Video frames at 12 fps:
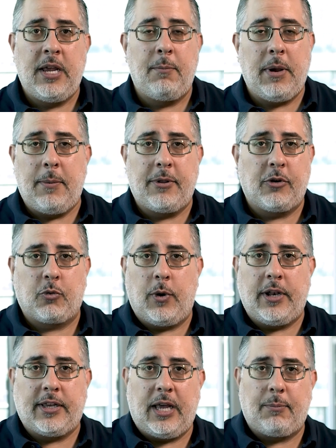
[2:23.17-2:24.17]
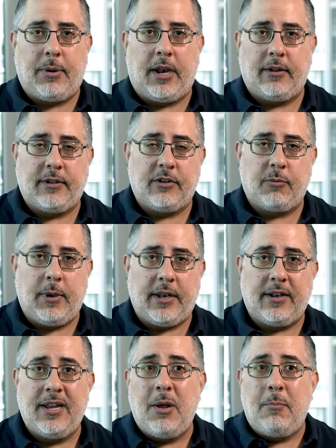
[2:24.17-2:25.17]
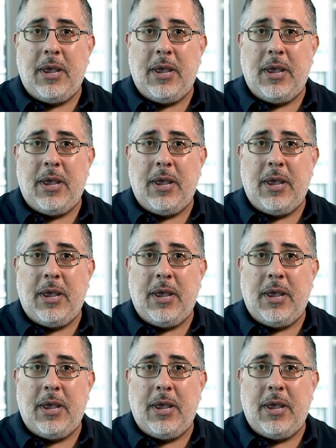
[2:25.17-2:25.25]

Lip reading: Maybe there's a way to get penalties abated.